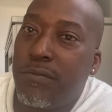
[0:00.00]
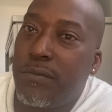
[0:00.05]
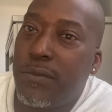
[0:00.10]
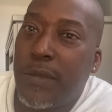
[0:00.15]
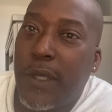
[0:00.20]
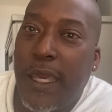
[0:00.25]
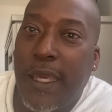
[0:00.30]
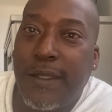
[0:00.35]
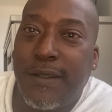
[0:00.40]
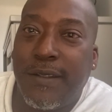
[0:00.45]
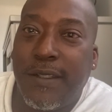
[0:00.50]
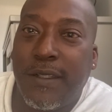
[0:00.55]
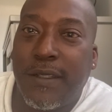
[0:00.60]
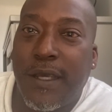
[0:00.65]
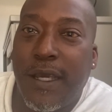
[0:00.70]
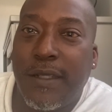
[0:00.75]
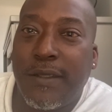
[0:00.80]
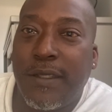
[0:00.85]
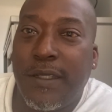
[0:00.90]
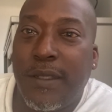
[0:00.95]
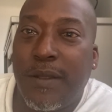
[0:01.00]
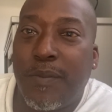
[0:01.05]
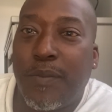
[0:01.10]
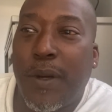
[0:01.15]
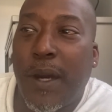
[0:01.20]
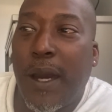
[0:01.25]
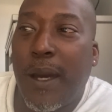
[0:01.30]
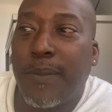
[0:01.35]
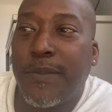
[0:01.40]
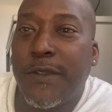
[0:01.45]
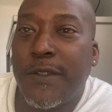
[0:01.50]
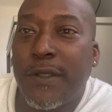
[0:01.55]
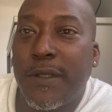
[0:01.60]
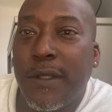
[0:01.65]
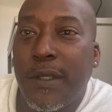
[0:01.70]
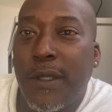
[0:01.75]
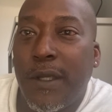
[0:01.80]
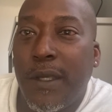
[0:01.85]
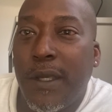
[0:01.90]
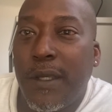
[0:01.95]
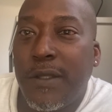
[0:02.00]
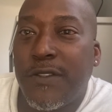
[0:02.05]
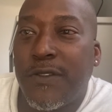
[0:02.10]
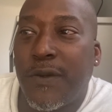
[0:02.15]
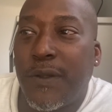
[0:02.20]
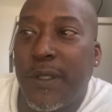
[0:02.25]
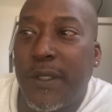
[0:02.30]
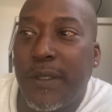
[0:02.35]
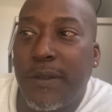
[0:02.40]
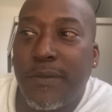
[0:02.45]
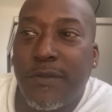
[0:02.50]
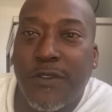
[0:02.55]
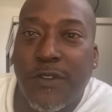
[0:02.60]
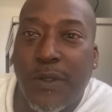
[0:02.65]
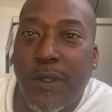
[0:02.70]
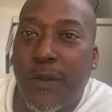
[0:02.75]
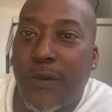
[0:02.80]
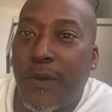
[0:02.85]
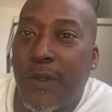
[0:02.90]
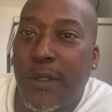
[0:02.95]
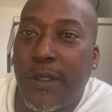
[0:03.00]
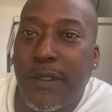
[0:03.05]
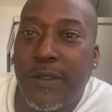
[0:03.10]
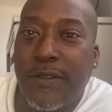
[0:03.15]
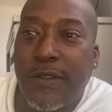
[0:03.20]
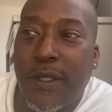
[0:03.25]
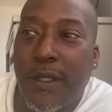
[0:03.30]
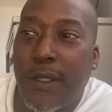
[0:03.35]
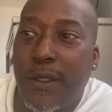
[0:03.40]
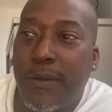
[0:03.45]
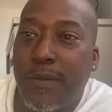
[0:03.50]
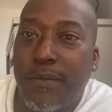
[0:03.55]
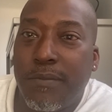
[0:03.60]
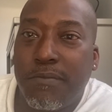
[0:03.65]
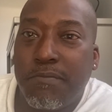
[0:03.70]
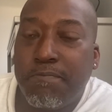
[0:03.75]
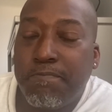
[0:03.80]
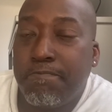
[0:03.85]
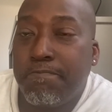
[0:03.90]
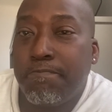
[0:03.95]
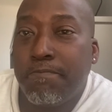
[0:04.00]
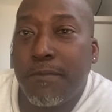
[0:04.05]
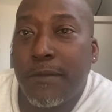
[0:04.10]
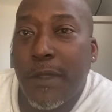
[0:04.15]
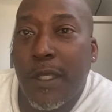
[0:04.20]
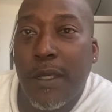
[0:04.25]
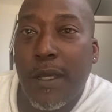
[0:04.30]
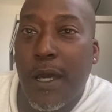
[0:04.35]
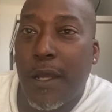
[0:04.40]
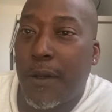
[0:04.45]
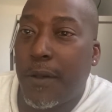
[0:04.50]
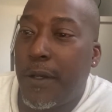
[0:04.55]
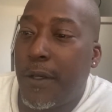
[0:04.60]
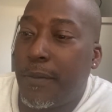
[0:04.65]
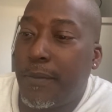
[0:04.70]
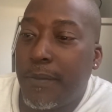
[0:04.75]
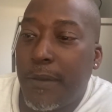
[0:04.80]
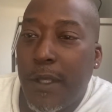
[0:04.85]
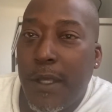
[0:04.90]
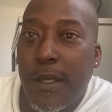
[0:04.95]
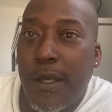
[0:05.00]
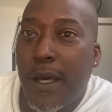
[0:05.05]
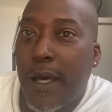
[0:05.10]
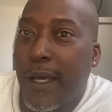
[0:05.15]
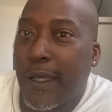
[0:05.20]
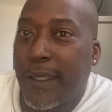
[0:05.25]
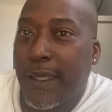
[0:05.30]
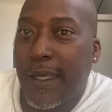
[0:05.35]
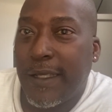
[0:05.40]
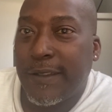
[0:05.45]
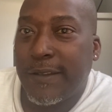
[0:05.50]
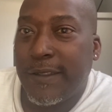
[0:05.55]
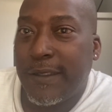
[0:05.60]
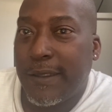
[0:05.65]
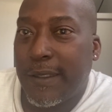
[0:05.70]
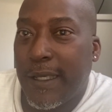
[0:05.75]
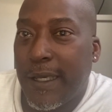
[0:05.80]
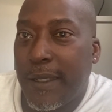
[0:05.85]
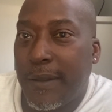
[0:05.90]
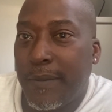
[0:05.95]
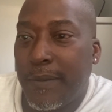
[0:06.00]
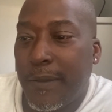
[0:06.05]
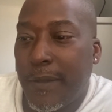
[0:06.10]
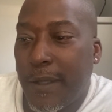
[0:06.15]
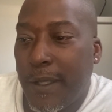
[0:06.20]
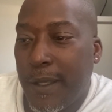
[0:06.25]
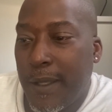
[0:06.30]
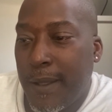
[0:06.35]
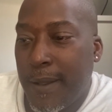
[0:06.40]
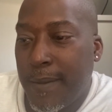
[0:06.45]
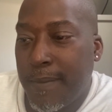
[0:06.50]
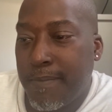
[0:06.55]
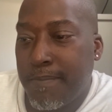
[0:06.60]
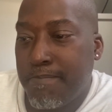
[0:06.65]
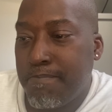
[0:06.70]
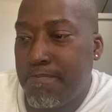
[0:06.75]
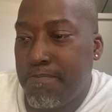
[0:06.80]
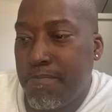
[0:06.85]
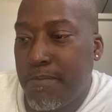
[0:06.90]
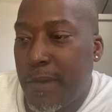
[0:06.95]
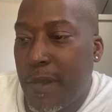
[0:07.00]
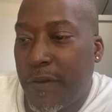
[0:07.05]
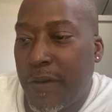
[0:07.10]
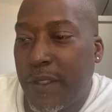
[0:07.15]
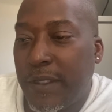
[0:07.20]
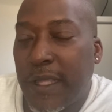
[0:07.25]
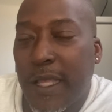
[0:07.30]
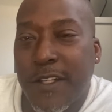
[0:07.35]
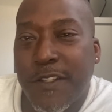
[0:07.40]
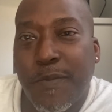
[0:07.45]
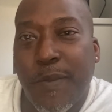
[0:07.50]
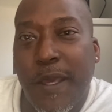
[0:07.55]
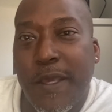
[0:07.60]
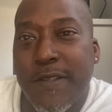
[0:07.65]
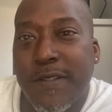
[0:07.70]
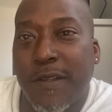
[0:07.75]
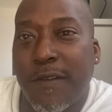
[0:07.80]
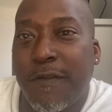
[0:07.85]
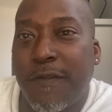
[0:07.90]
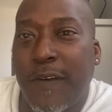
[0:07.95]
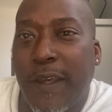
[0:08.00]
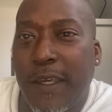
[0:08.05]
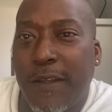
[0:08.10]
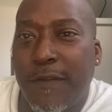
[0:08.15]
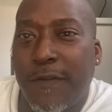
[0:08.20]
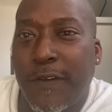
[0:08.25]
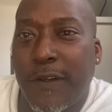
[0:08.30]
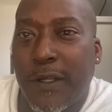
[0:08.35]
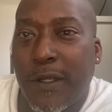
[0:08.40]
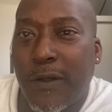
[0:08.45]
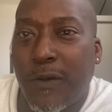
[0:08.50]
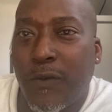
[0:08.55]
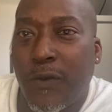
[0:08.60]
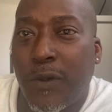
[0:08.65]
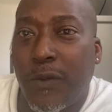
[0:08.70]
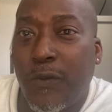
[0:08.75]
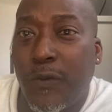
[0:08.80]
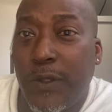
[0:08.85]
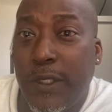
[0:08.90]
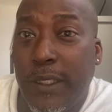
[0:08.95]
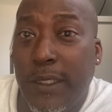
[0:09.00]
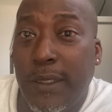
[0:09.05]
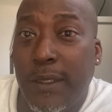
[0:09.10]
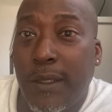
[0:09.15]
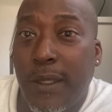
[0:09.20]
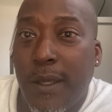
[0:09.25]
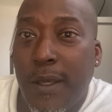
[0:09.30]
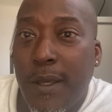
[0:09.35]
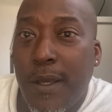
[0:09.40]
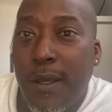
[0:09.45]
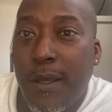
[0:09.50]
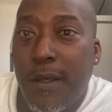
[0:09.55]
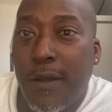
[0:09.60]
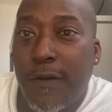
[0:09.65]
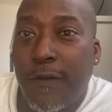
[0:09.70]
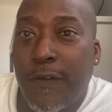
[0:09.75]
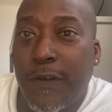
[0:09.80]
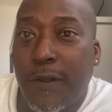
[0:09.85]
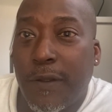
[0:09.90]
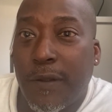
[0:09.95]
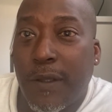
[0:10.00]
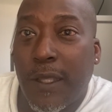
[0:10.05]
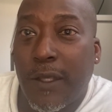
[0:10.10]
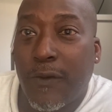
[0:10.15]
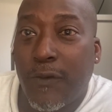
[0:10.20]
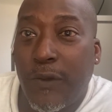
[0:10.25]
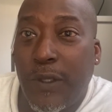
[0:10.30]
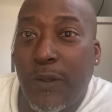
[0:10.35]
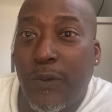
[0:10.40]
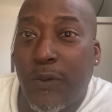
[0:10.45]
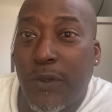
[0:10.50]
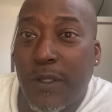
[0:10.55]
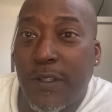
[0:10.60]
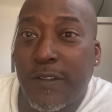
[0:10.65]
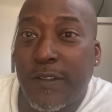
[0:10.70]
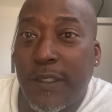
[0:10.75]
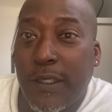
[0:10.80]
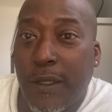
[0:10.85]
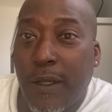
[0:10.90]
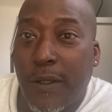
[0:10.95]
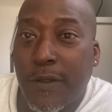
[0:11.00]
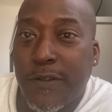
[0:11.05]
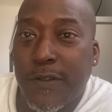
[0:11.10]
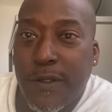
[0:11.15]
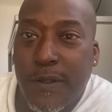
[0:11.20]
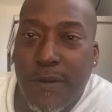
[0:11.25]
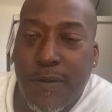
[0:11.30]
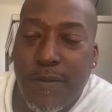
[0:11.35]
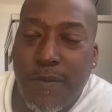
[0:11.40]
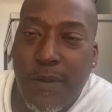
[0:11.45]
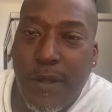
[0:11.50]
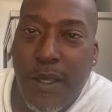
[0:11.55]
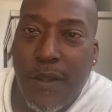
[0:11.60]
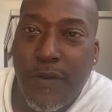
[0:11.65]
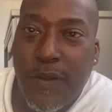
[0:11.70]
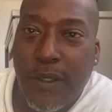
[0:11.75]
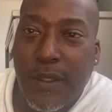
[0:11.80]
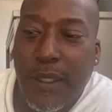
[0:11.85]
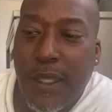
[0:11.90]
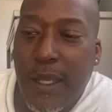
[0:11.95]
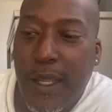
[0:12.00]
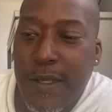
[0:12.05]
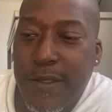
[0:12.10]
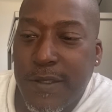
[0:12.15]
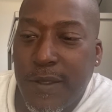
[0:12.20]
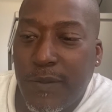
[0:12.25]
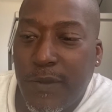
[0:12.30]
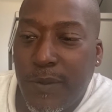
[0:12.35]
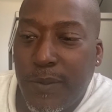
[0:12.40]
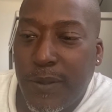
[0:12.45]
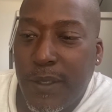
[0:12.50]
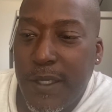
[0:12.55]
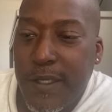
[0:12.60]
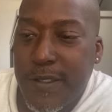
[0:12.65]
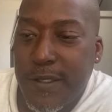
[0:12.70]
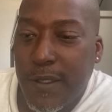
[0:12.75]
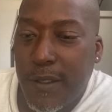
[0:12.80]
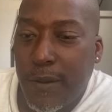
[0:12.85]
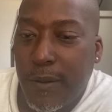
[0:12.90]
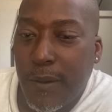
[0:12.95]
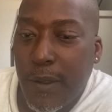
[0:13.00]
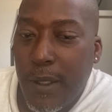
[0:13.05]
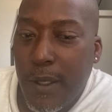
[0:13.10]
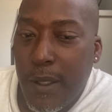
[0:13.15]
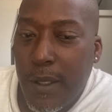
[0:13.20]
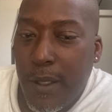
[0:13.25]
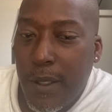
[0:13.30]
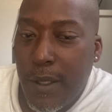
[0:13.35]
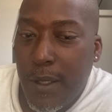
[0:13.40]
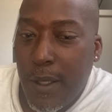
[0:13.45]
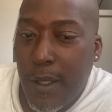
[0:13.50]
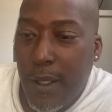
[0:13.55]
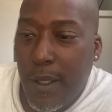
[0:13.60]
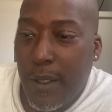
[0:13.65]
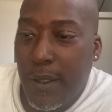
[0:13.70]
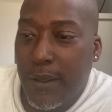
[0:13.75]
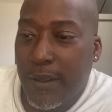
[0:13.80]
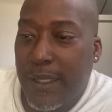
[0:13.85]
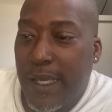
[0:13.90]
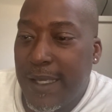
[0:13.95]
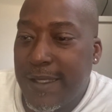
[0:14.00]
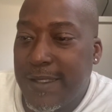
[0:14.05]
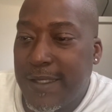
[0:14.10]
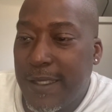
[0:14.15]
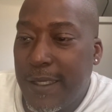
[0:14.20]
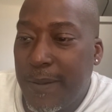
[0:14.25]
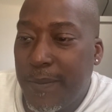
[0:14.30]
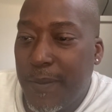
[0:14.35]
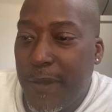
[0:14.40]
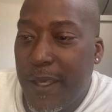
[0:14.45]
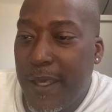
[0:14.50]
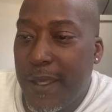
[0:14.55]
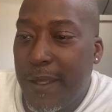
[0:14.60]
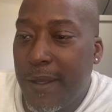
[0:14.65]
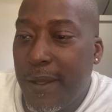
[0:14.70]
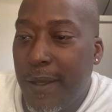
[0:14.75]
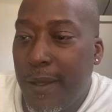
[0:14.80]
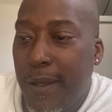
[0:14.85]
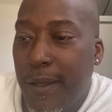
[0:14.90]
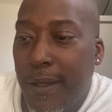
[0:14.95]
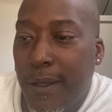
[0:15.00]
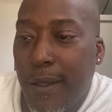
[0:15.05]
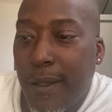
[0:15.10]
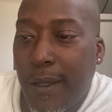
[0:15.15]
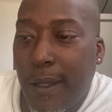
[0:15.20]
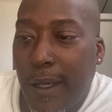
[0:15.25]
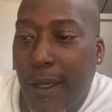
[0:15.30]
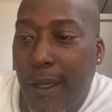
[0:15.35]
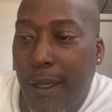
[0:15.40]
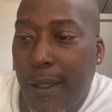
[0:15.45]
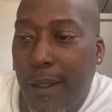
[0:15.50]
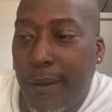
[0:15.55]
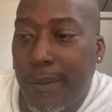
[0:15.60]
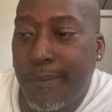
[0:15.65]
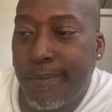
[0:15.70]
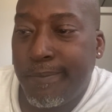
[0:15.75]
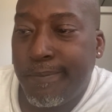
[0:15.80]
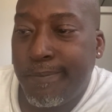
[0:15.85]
18, 19 popped, 20, 21, he's done? I don't know. I can't see that. I think that's based on fanfare and what we feel like we want to see also. I think that has something to play. So that's it, man. I